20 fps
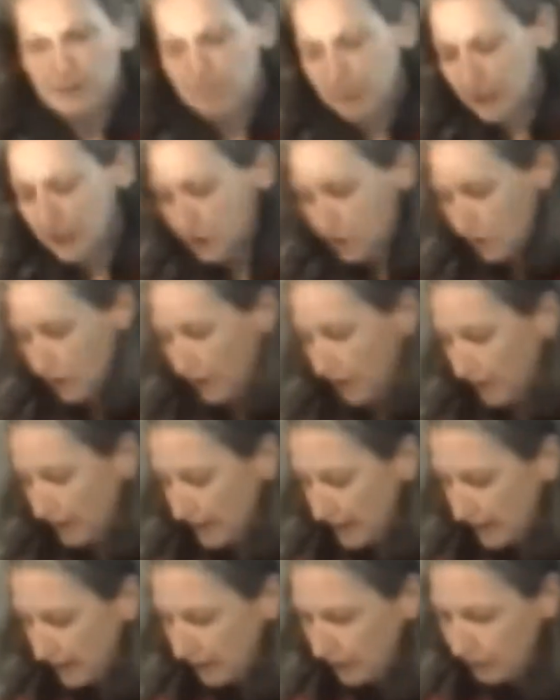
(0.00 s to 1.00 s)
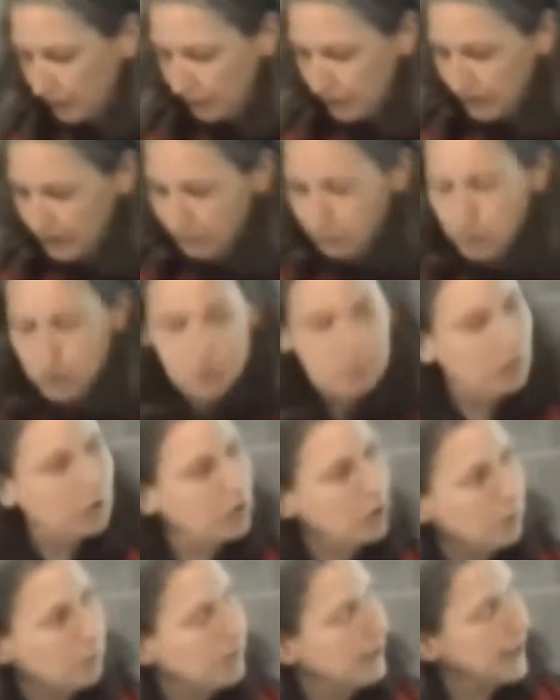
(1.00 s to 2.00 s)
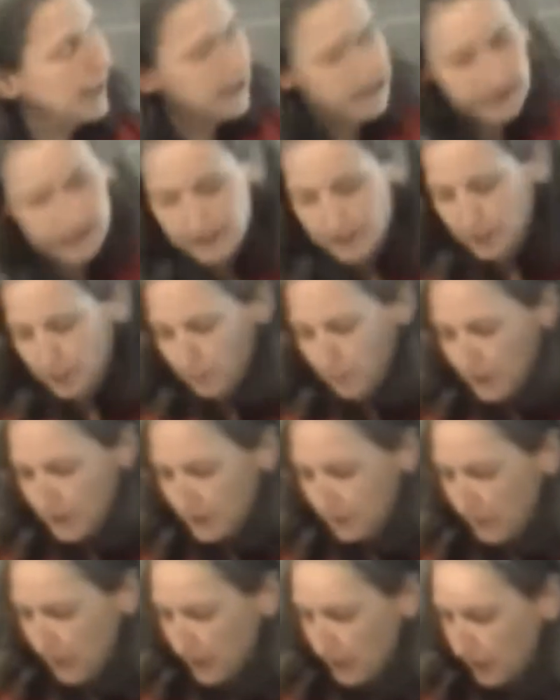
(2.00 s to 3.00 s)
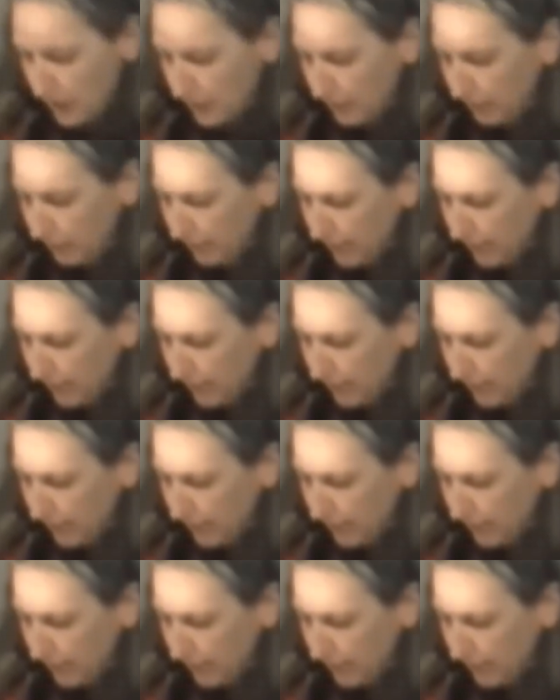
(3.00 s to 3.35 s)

picture at 1900, much more complicated than you might imagine.